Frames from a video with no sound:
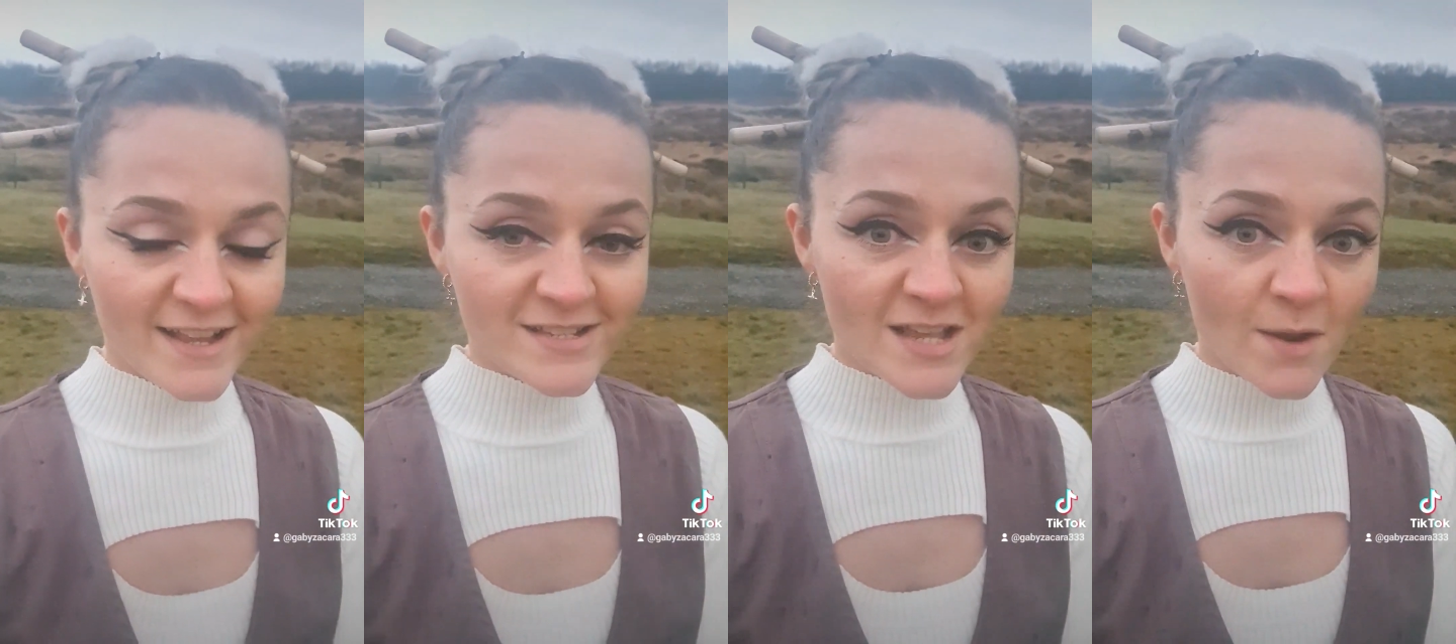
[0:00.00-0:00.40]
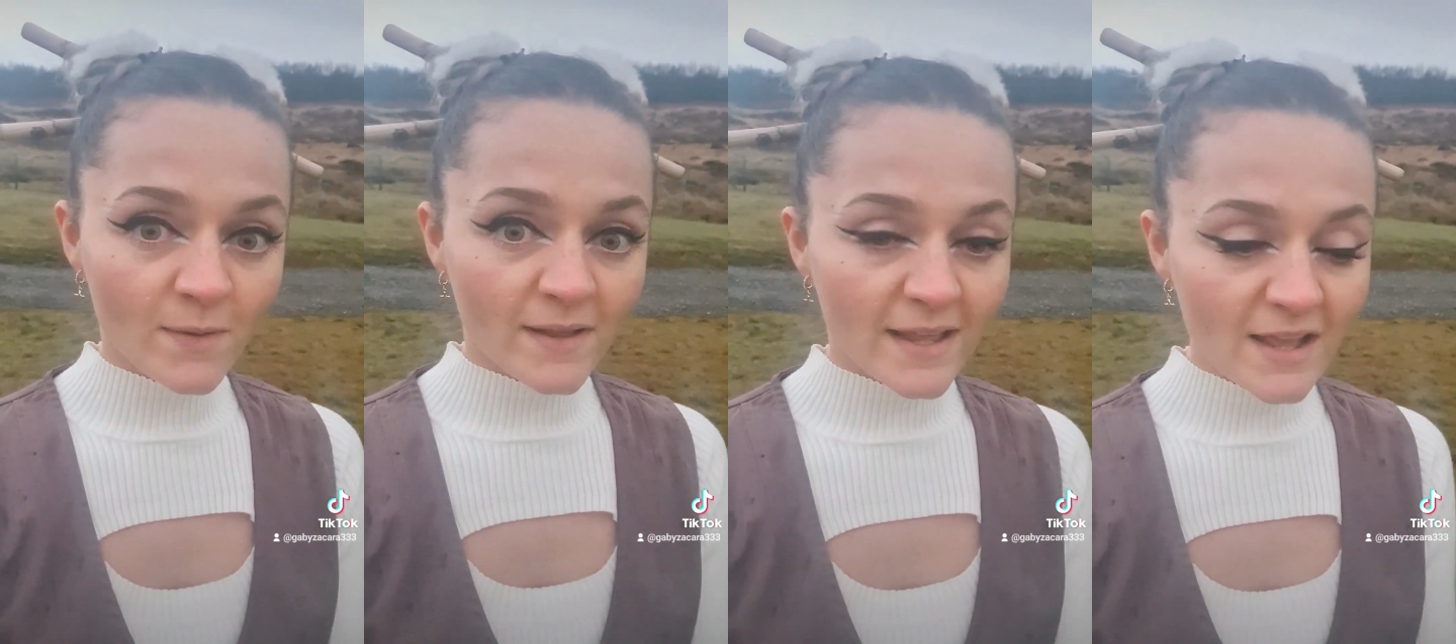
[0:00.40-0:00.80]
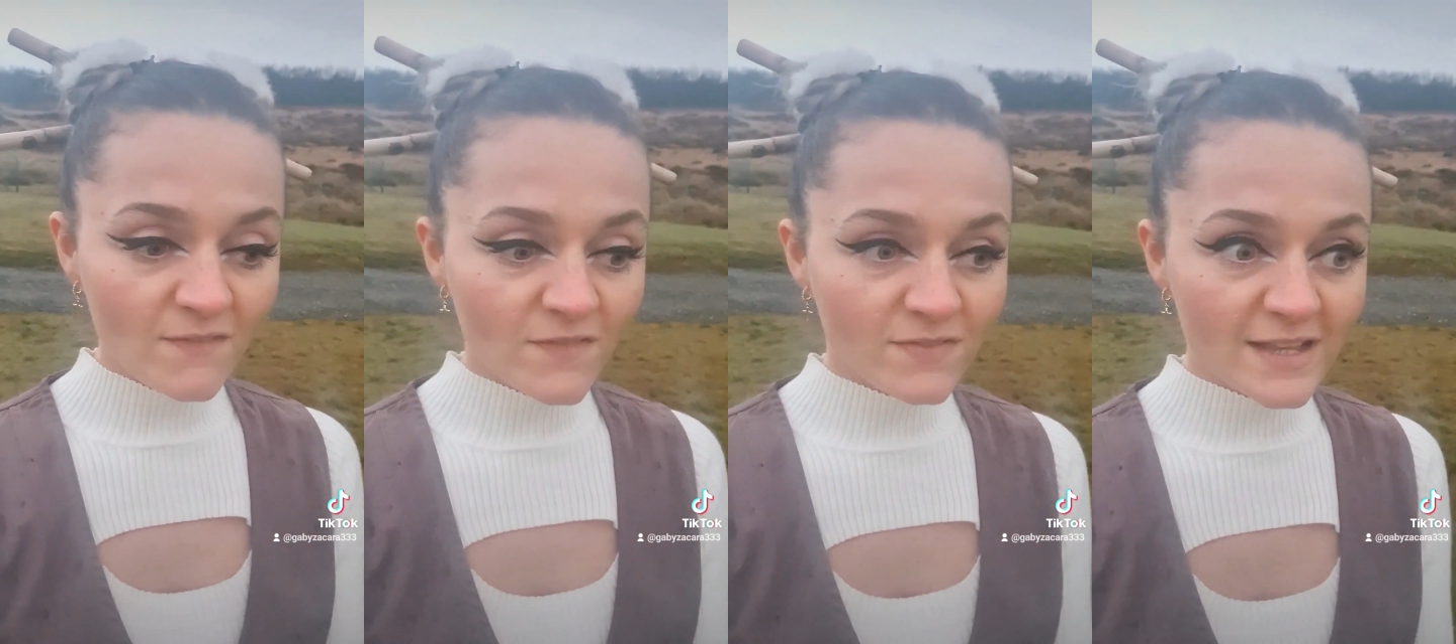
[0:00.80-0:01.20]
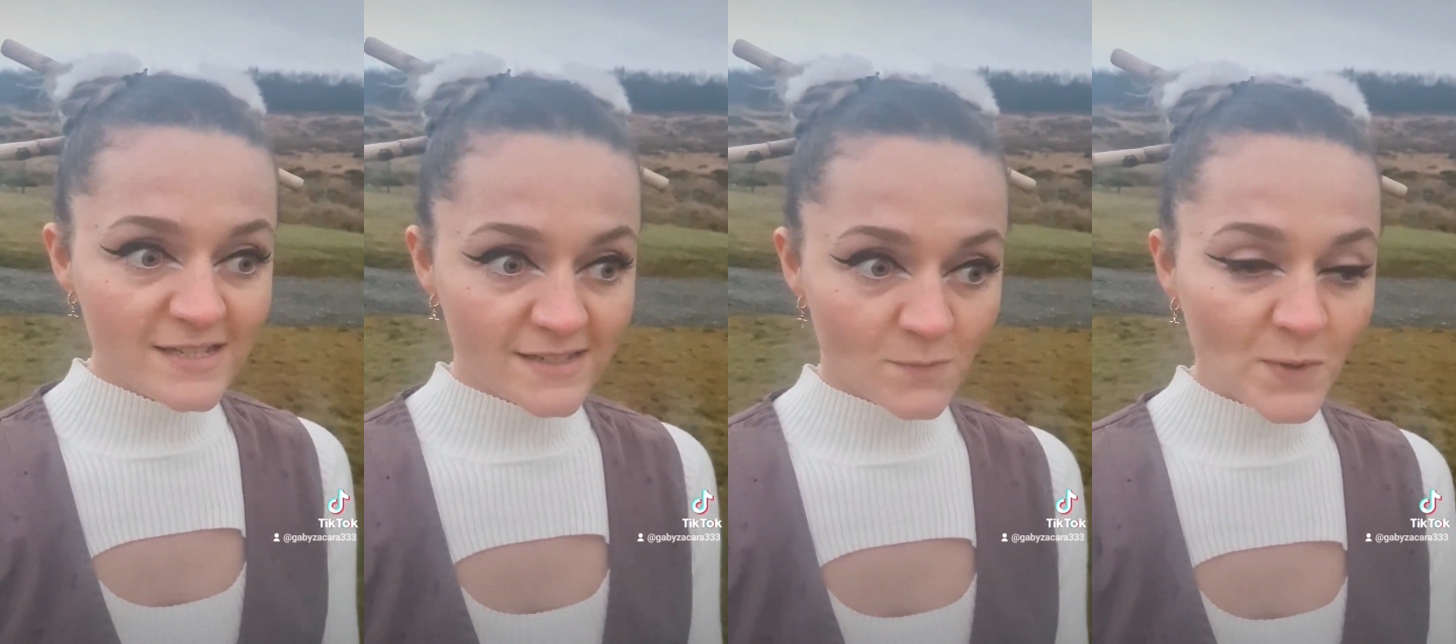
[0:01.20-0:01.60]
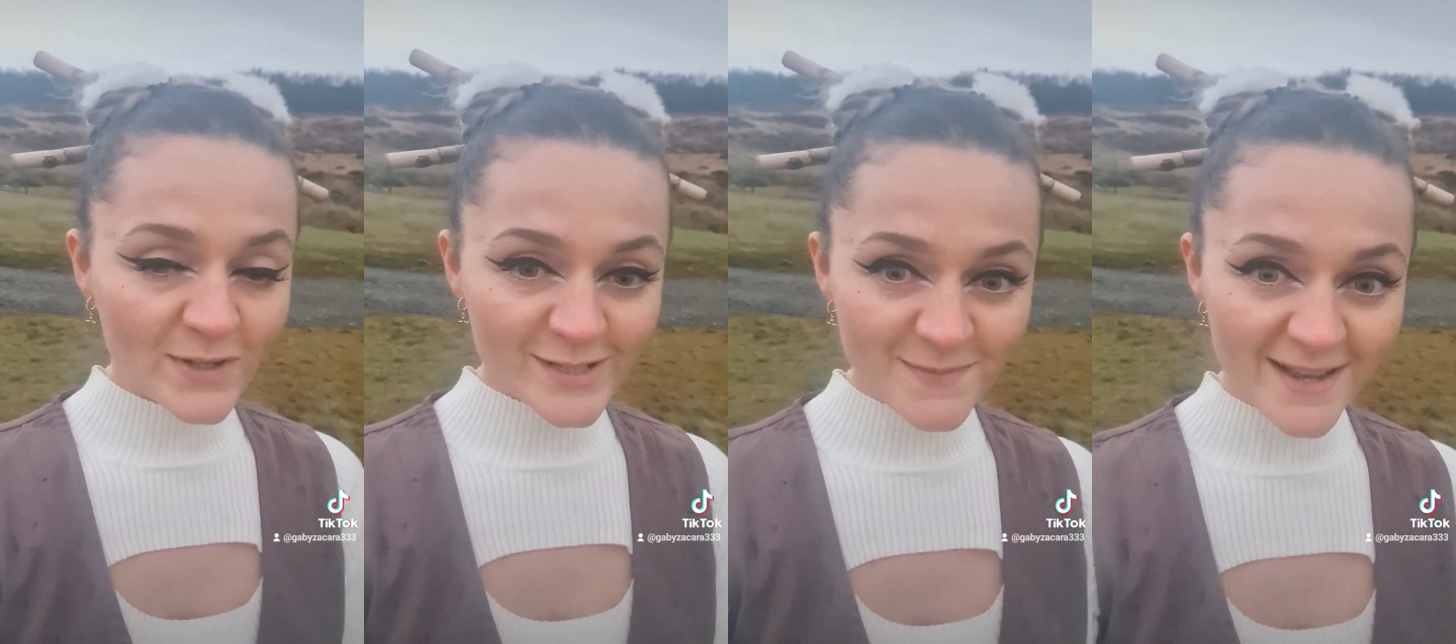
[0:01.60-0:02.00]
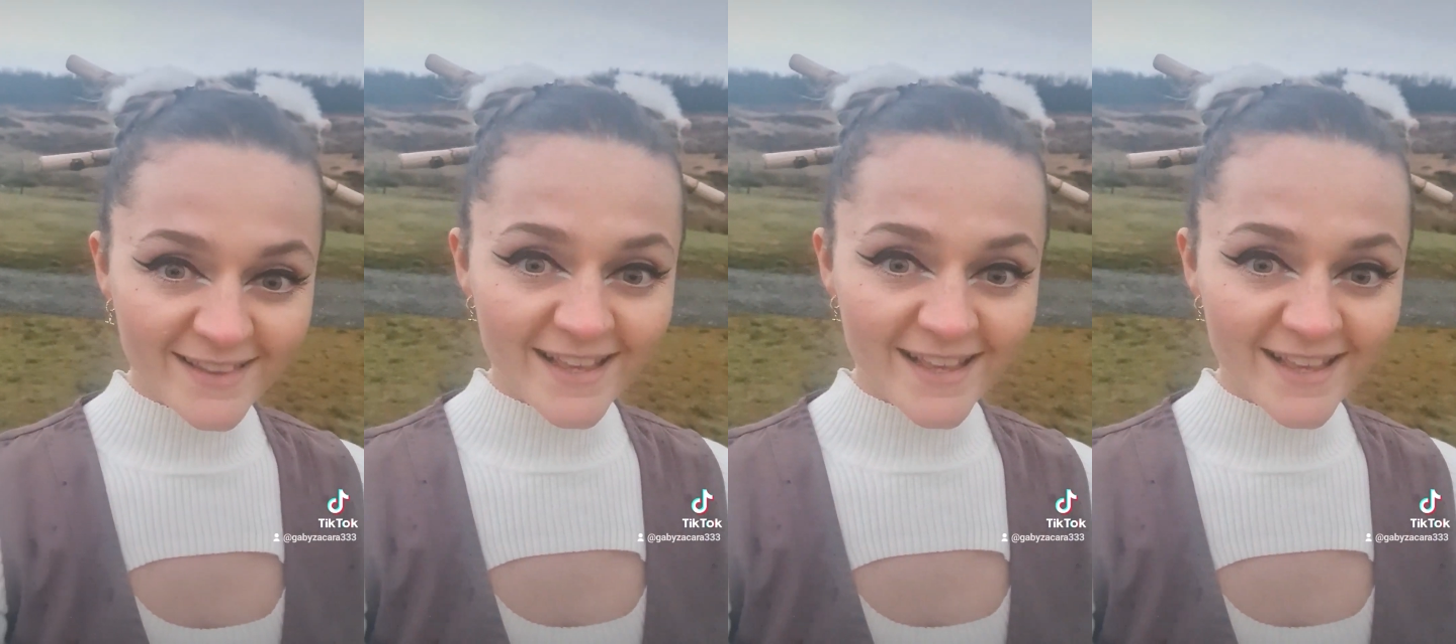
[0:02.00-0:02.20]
So if this Will Smith